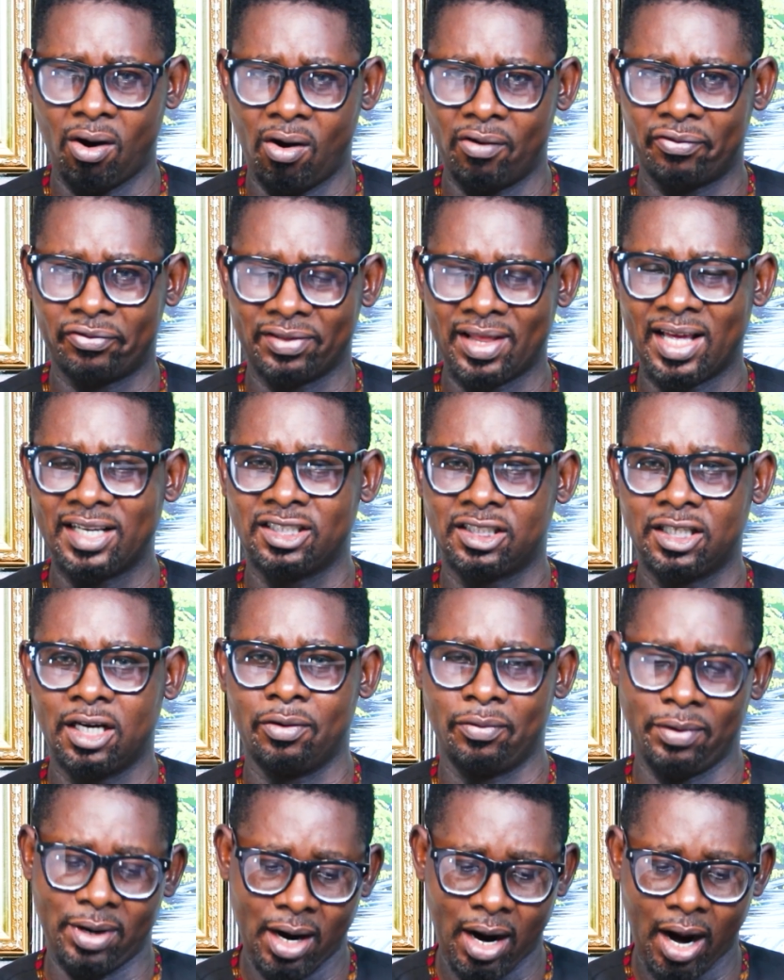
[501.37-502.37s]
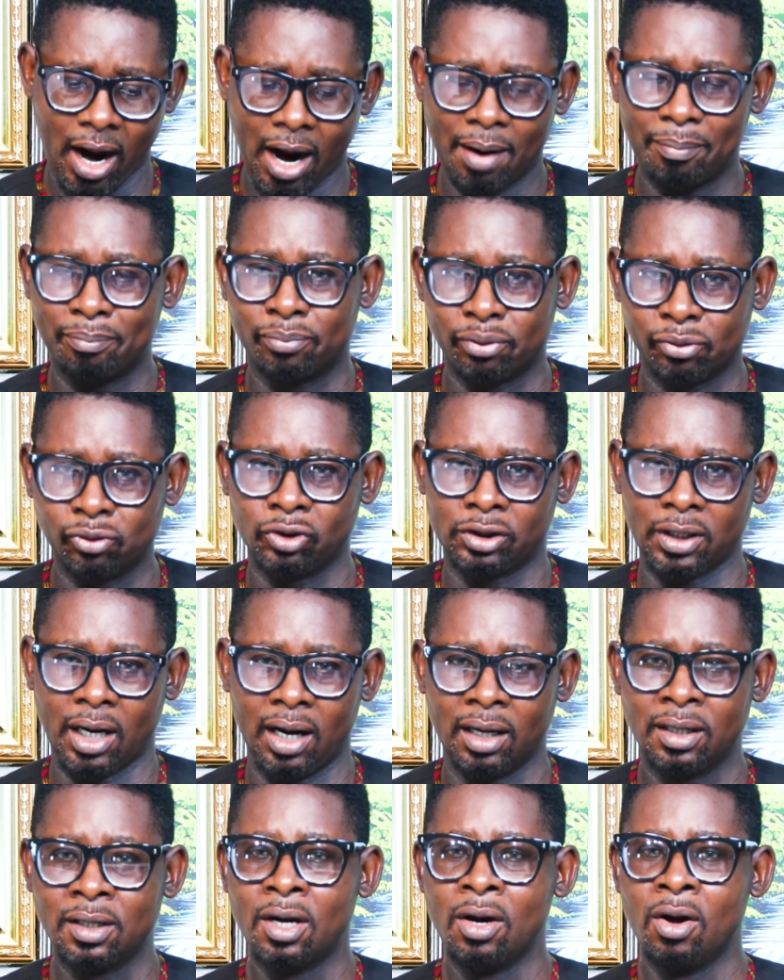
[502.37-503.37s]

of Nigeria, Abuja.